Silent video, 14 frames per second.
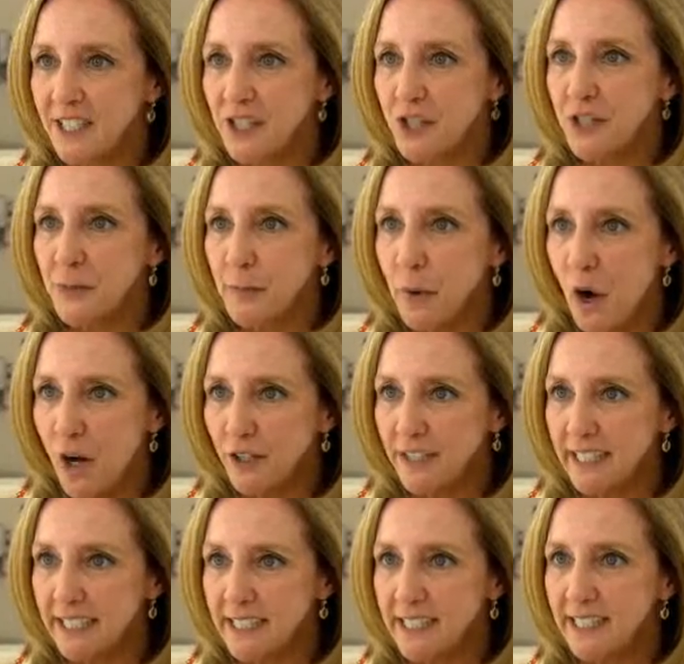such as
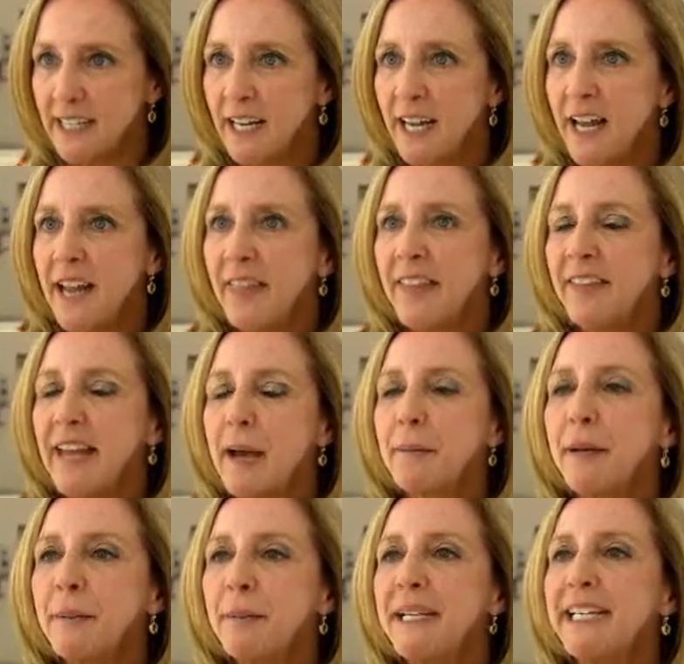baldness, that that
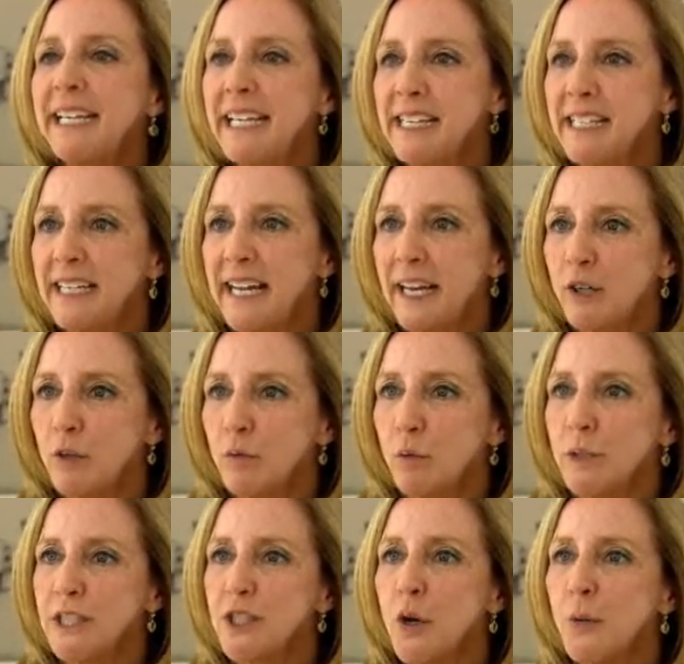might be an indicator of
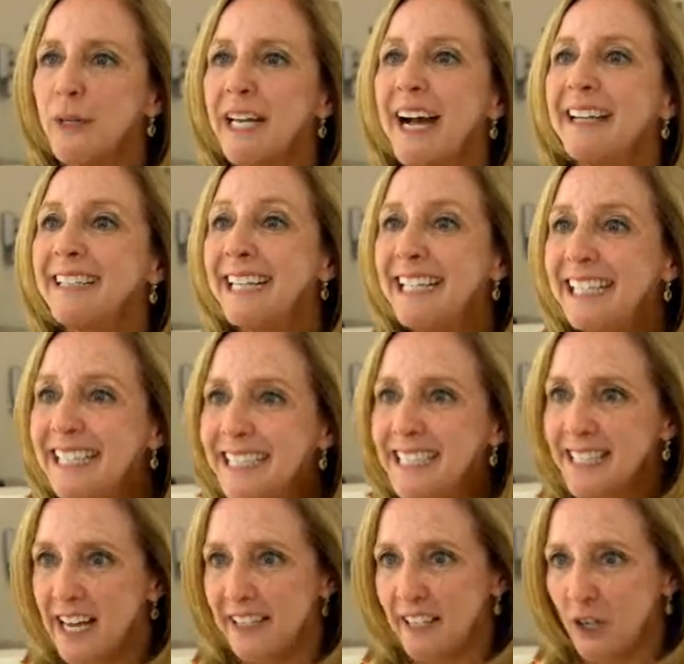what's going on
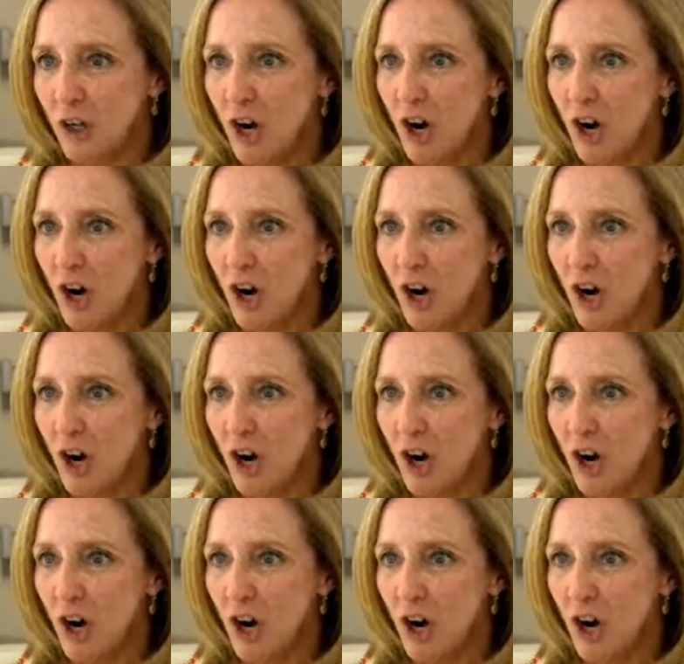inside our